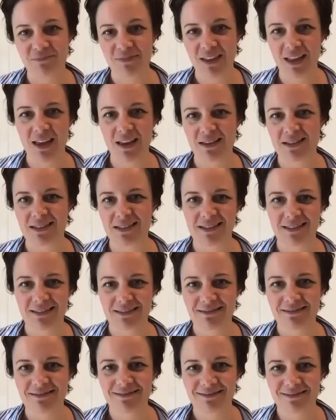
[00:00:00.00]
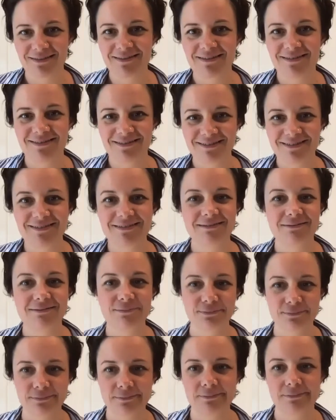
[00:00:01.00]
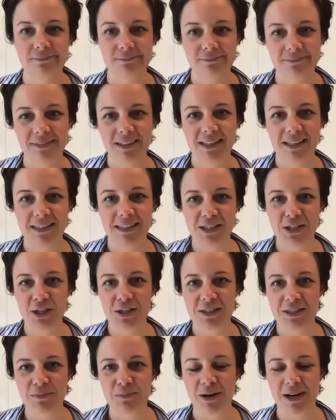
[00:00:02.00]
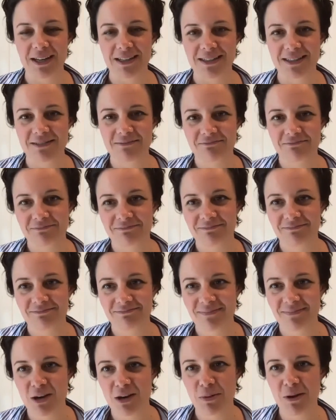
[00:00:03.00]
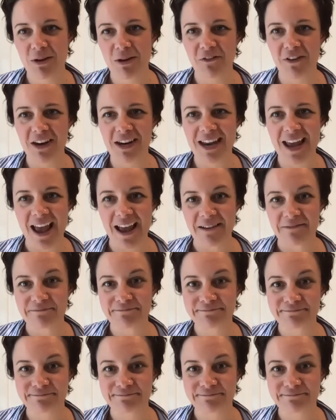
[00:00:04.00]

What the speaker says: like a good surprise. It's a good surprise. It'll be a fun day.